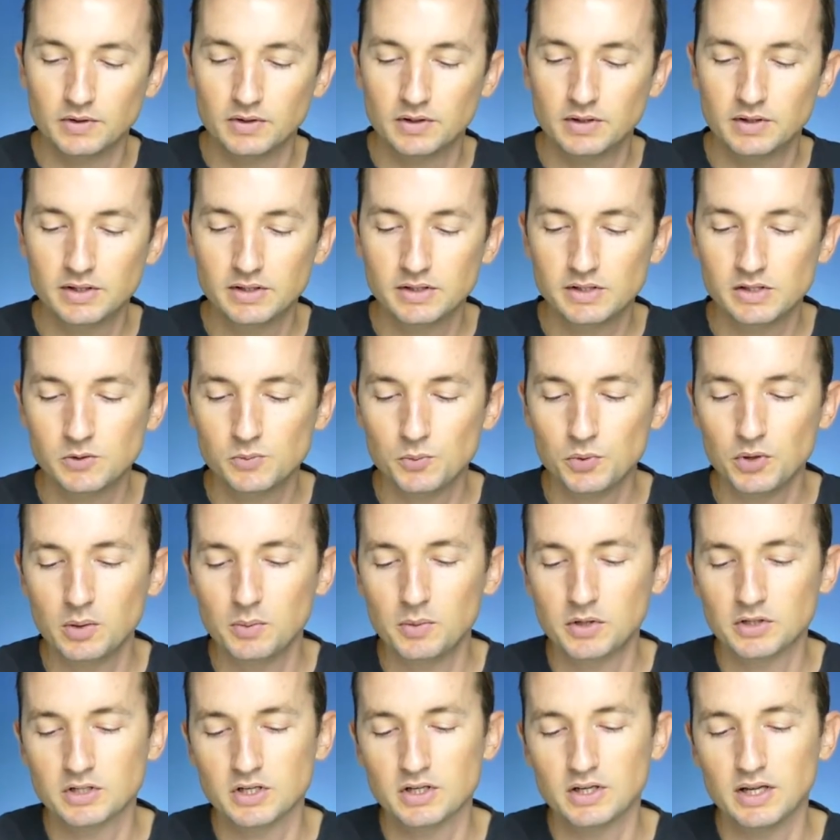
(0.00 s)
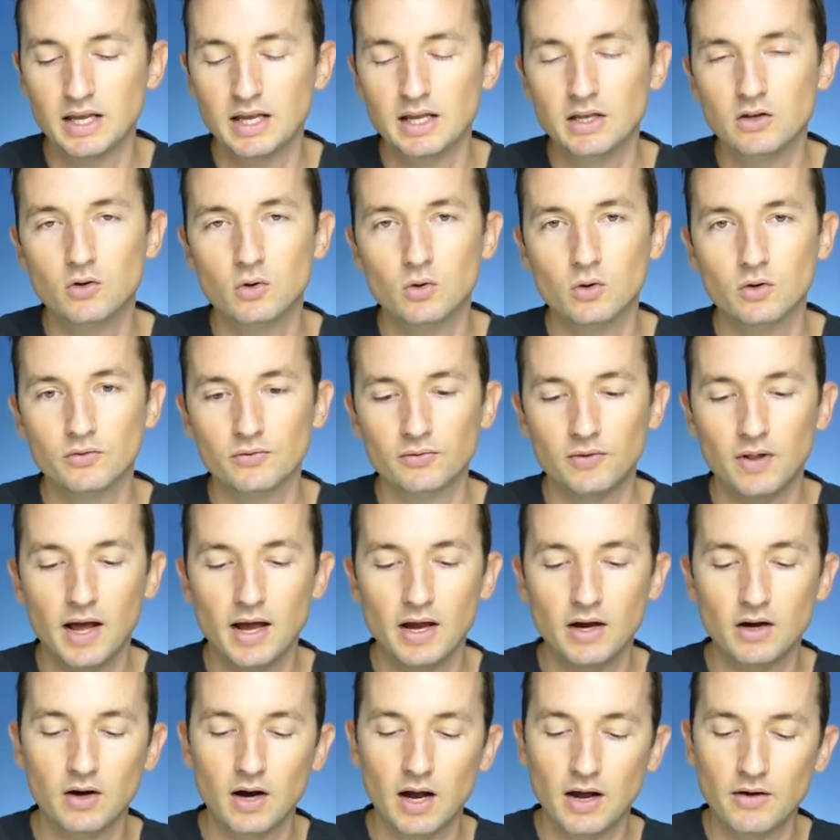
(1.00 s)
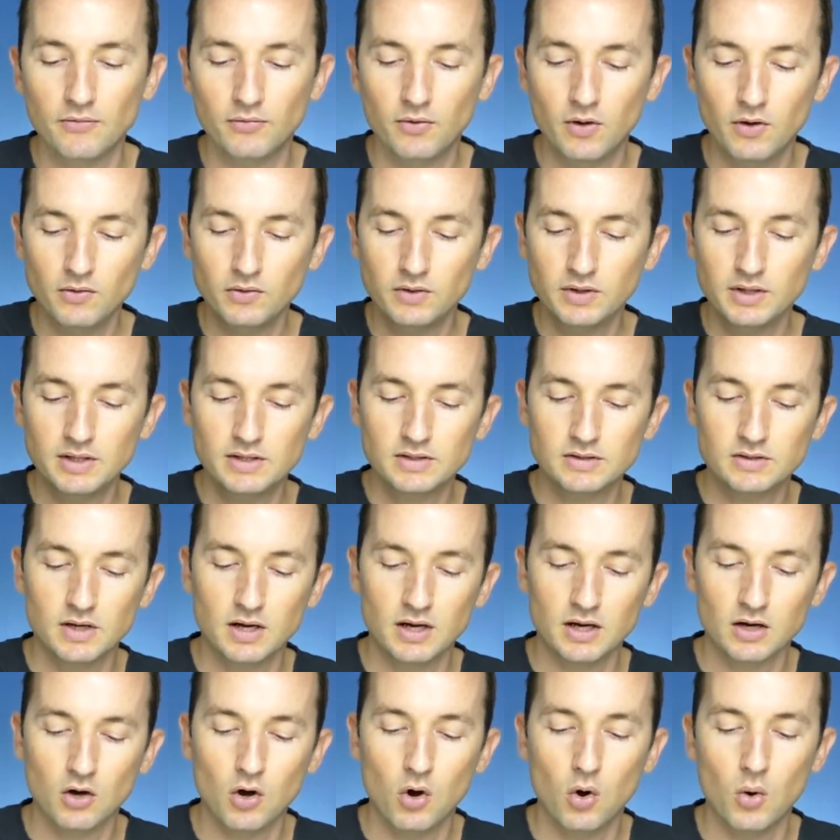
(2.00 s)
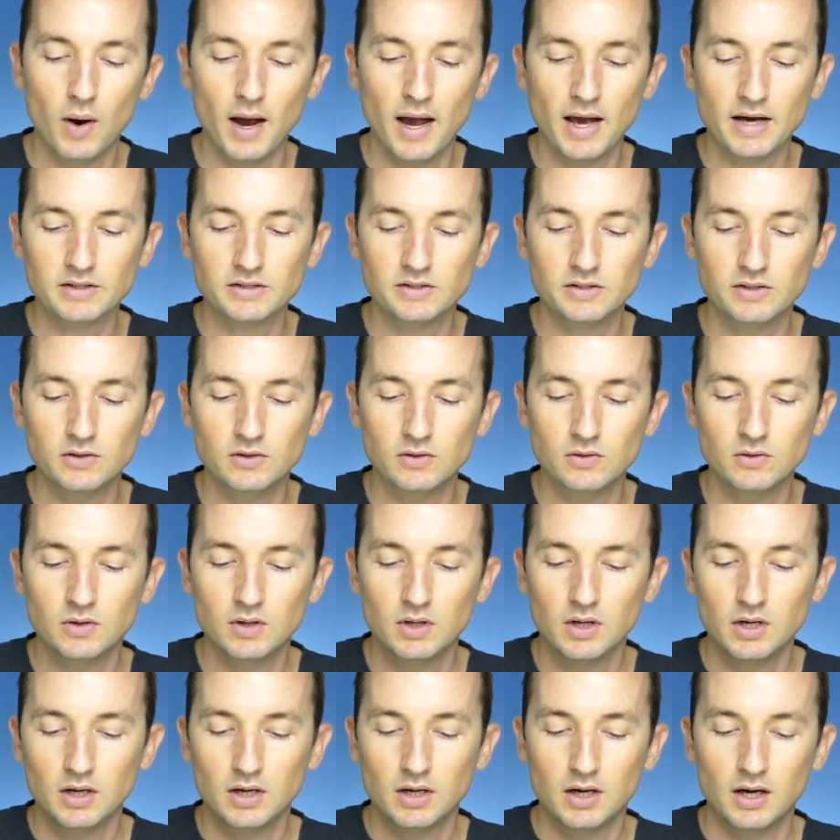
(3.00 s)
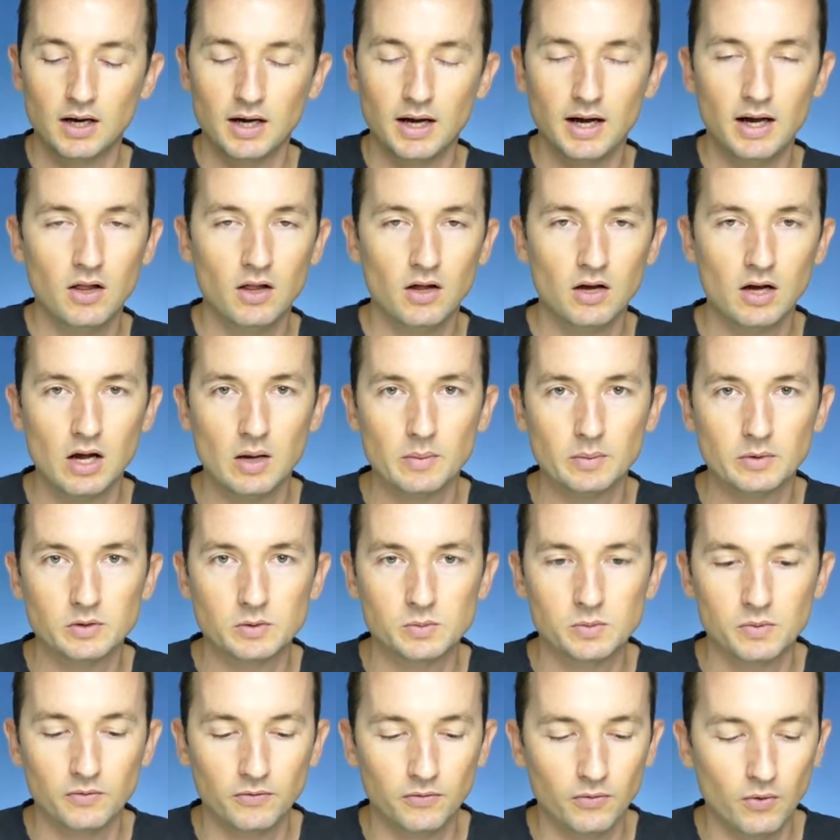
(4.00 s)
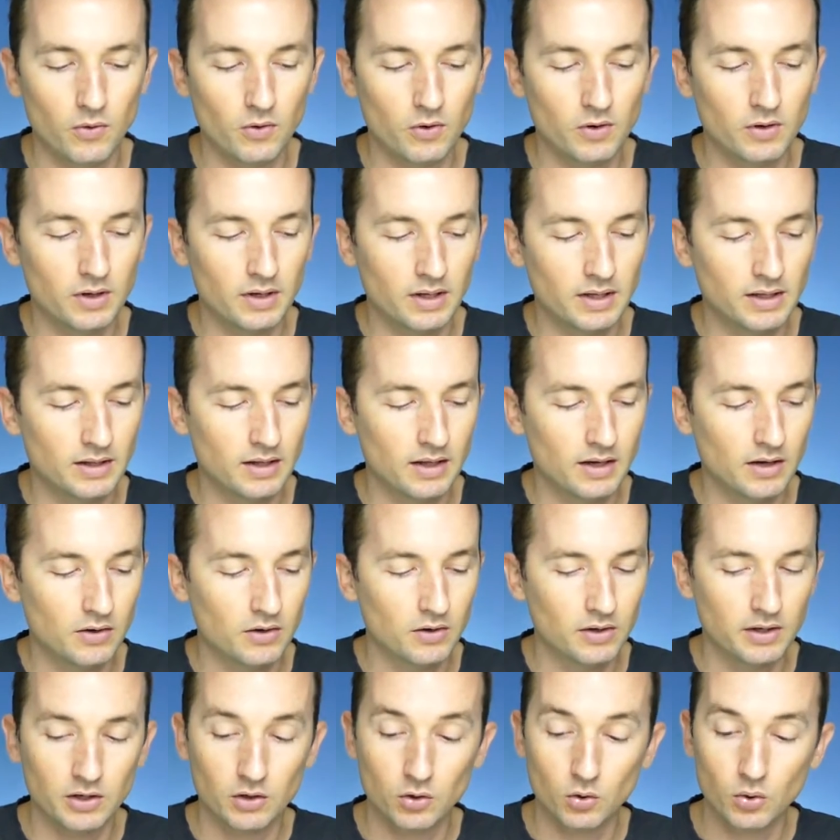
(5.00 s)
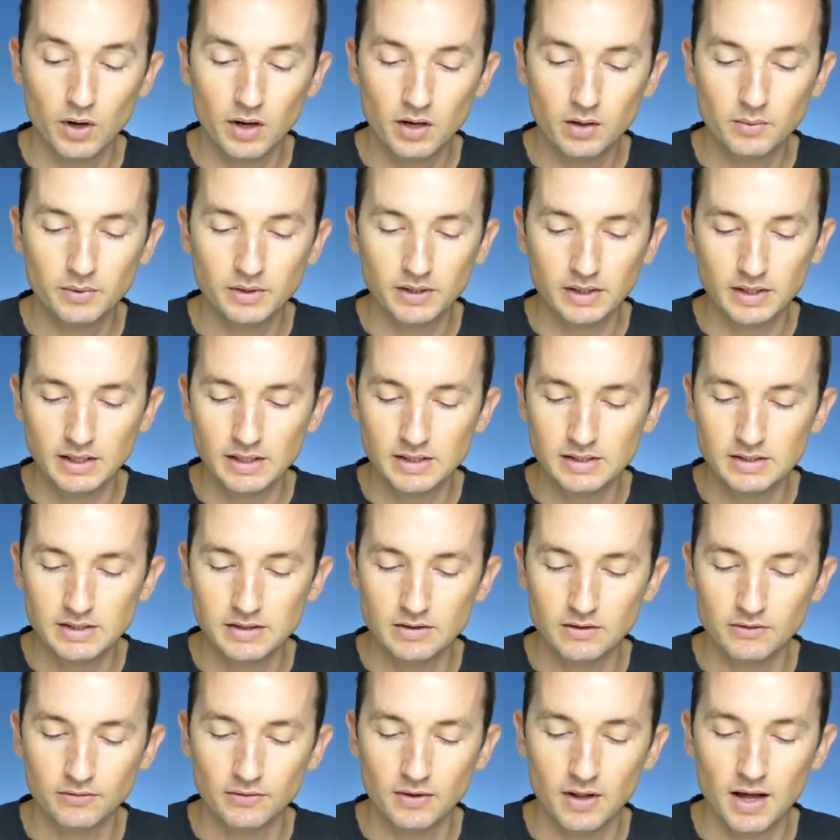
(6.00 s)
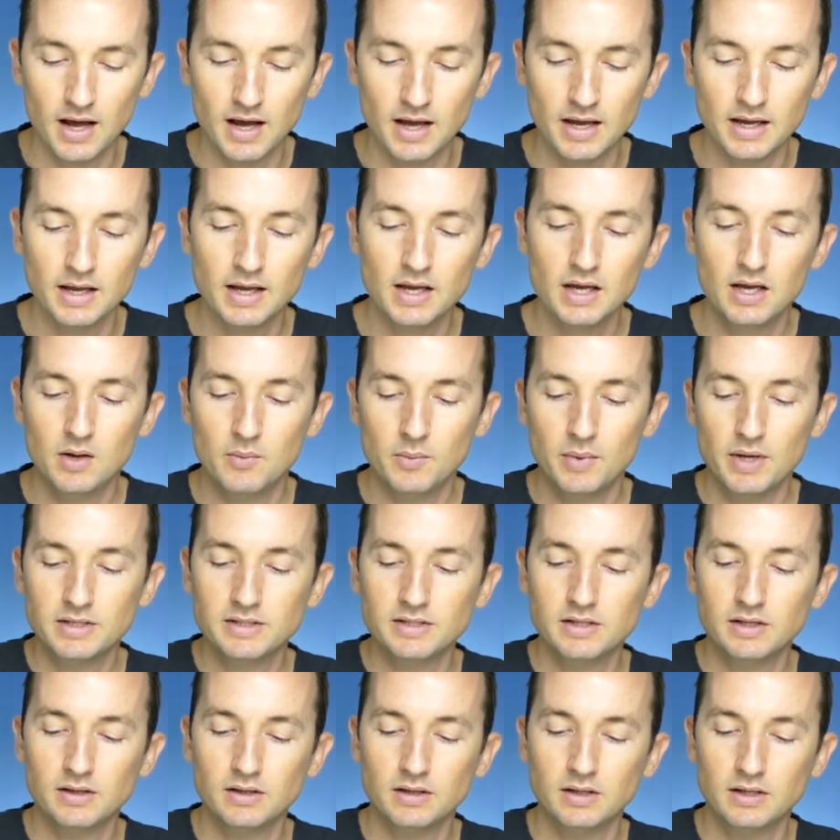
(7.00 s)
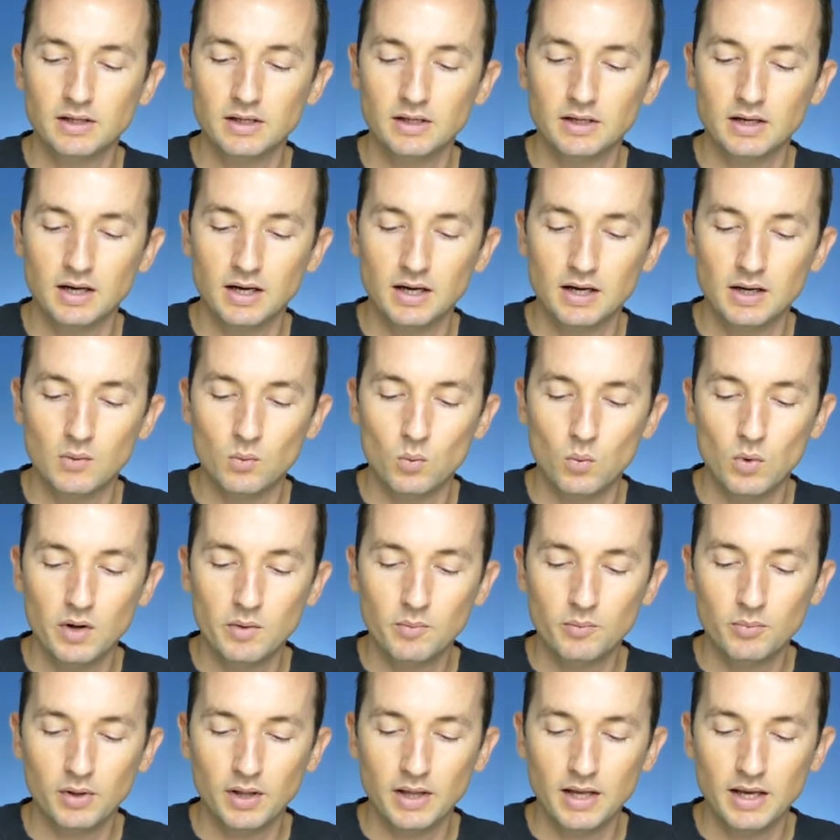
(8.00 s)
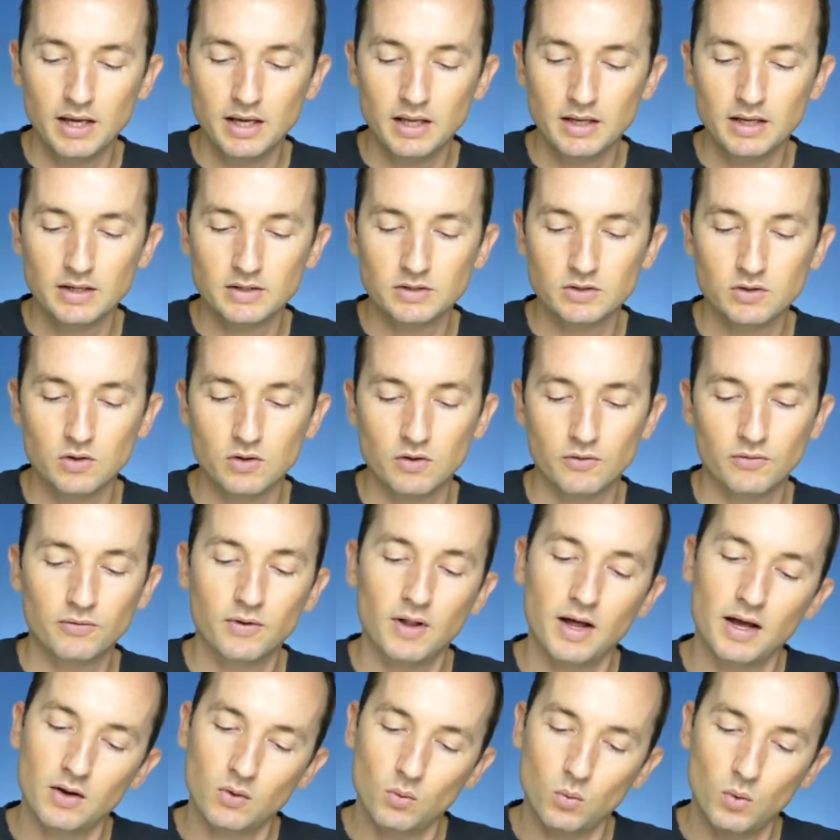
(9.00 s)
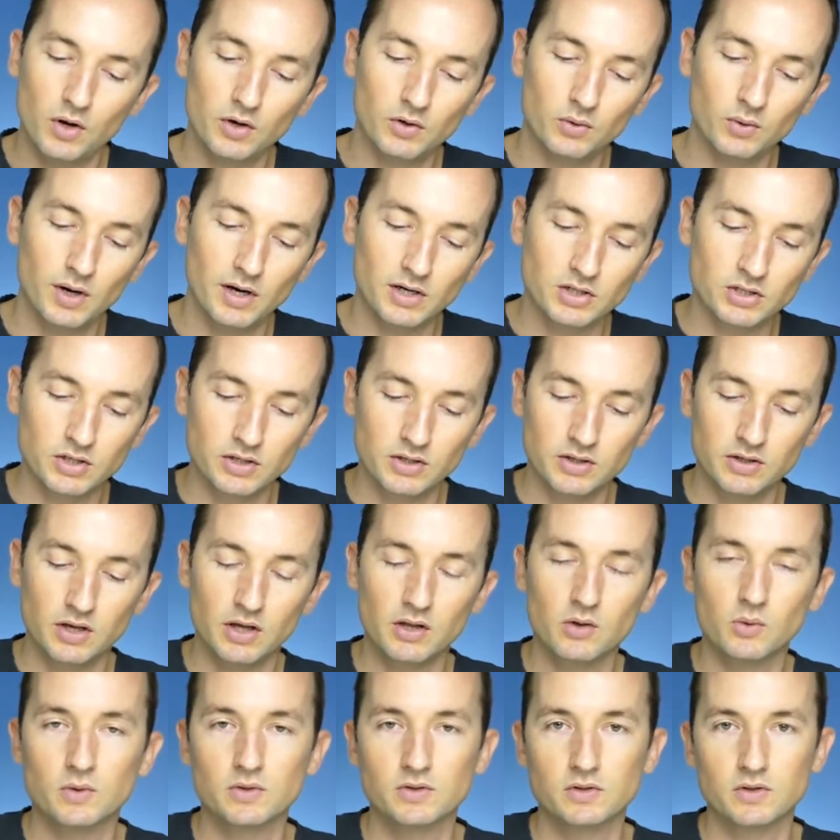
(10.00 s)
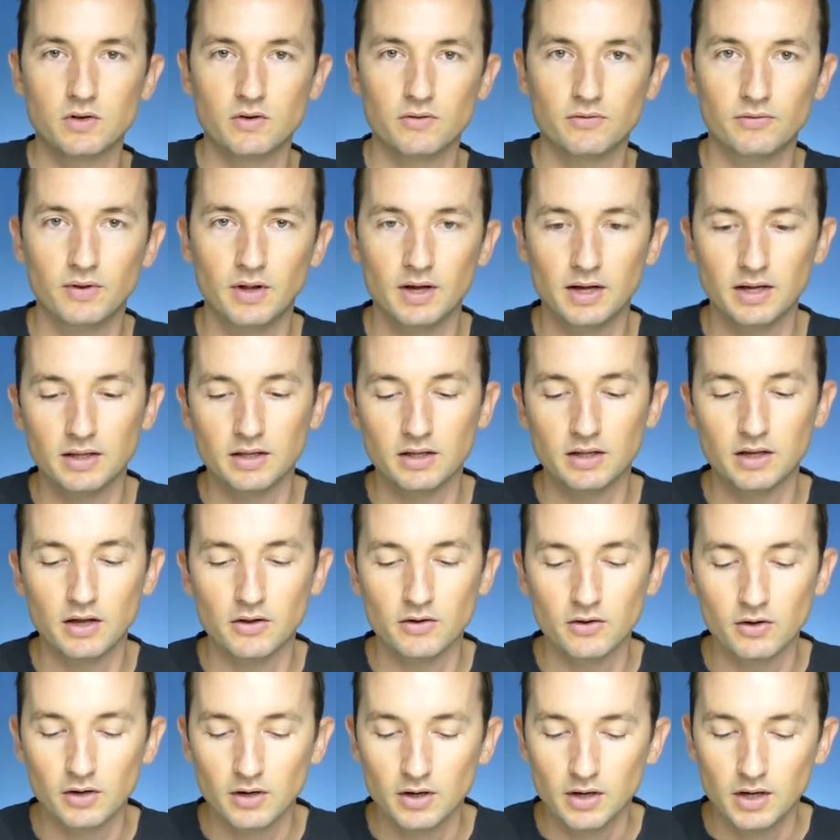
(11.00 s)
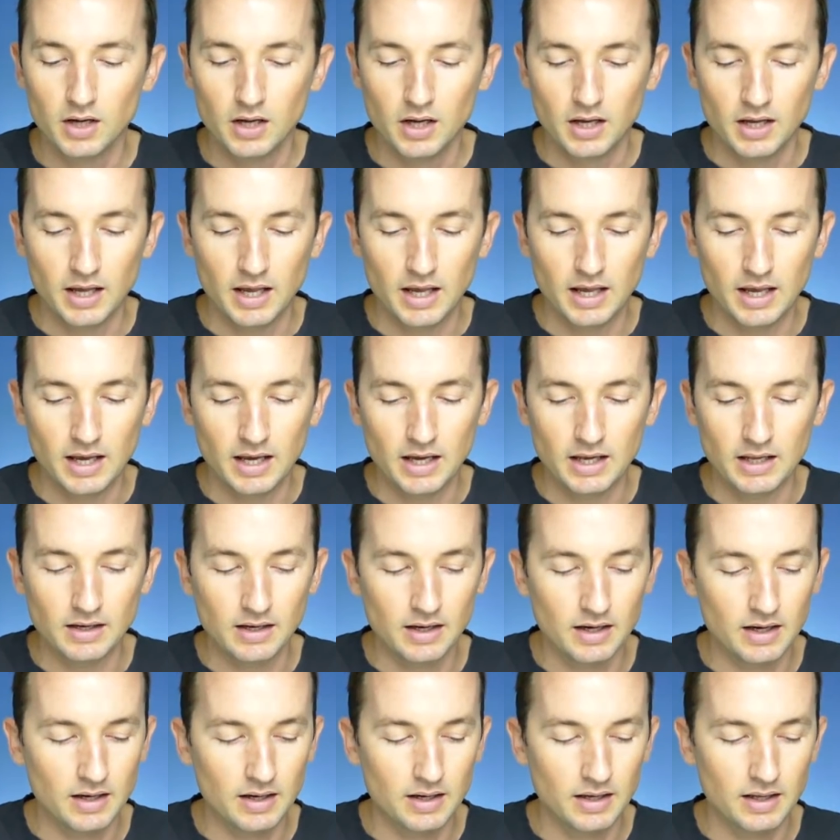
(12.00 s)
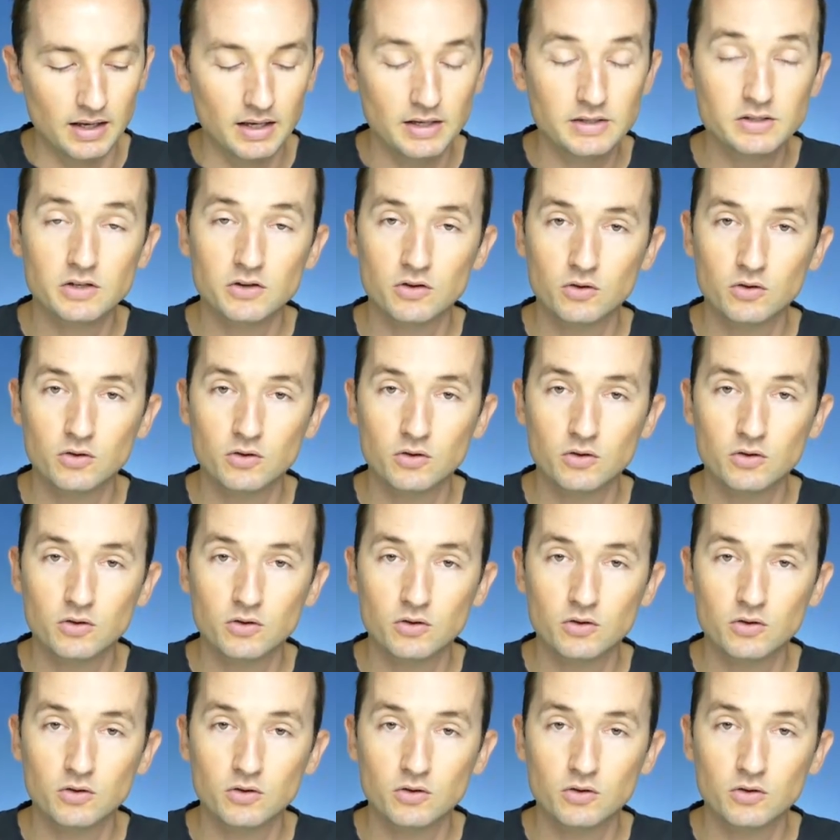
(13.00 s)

This is pretty much an indoor flyer. I've flown these coaxial helicopters before, and they are incredibly easy to fly. Basically, one blade is going to fly in one direction, the other one's going to fly in the other, and it is a